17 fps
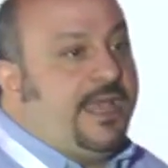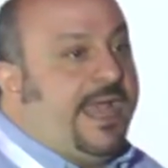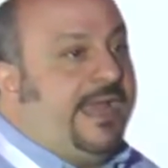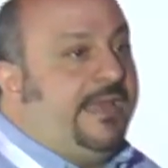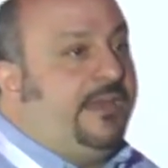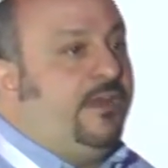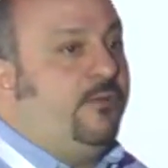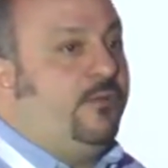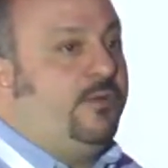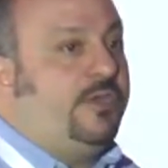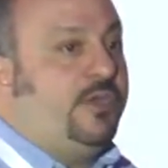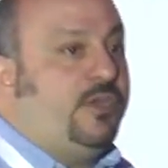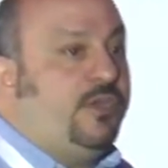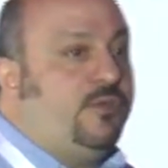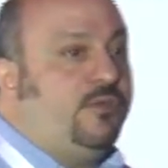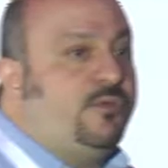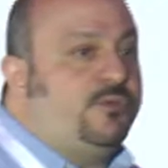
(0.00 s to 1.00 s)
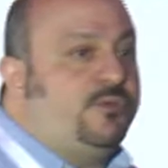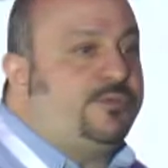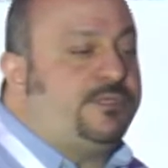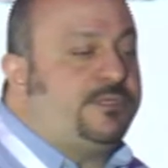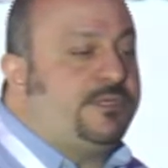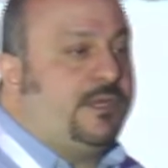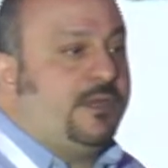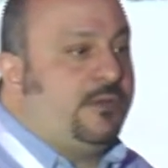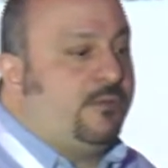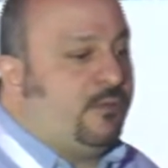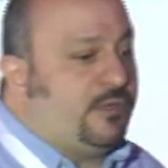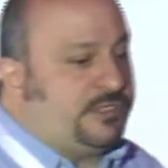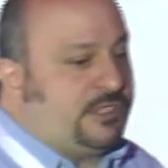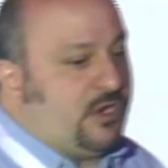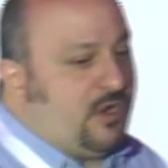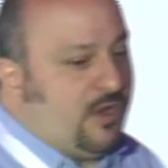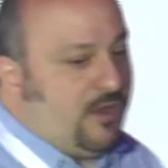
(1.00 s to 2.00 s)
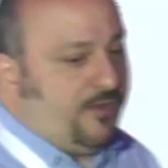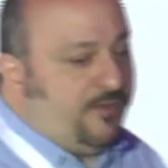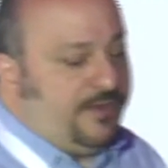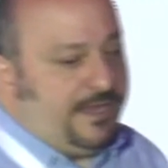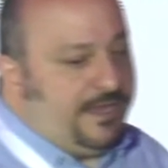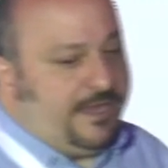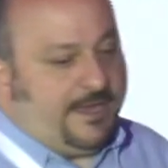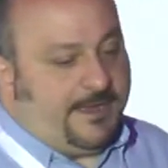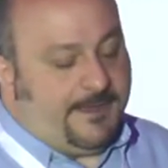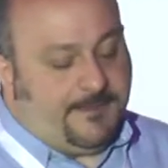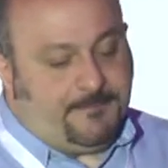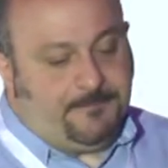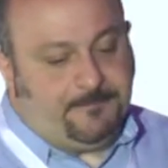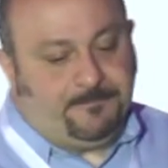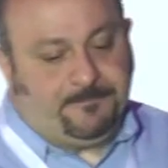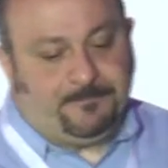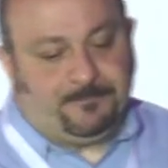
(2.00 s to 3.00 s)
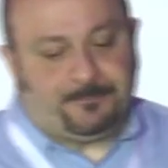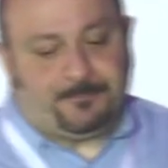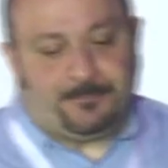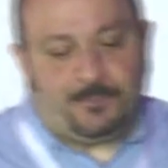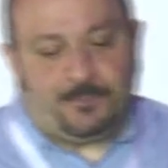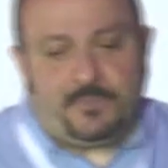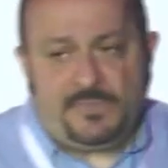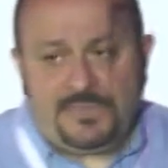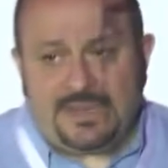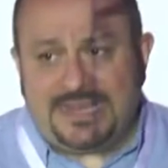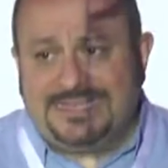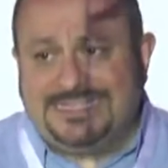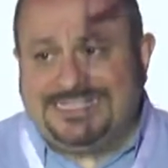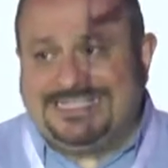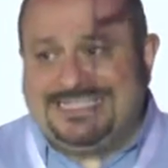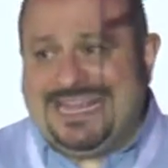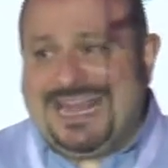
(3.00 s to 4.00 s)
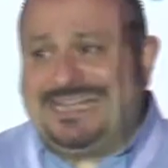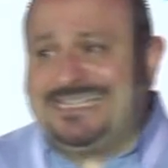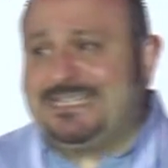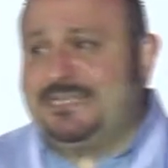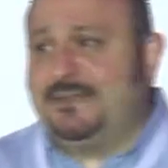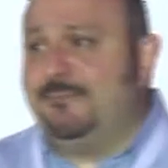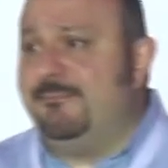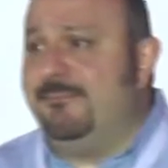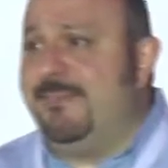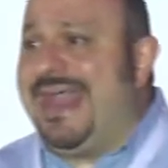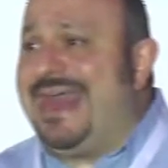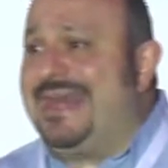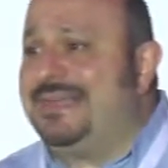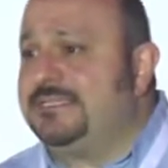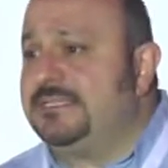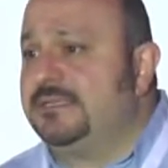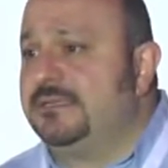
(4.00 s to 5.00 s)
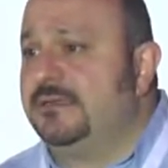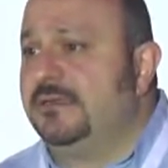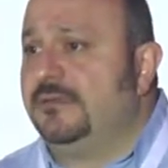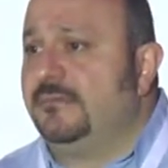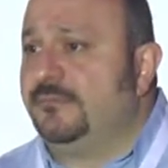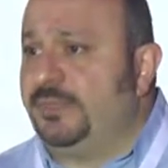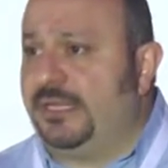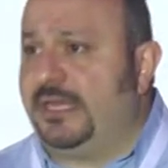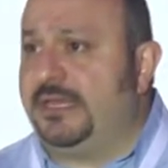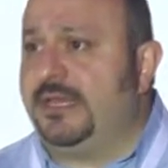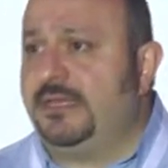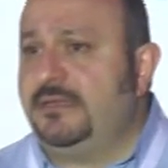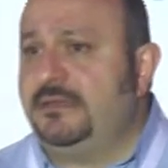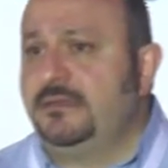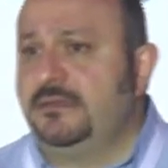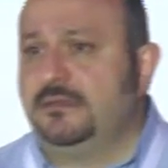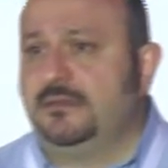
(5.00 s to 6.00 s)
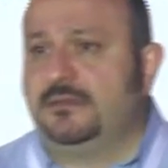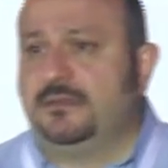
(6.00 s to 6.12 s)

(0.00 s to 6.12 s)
and you would use what's called the Set Matte plugin.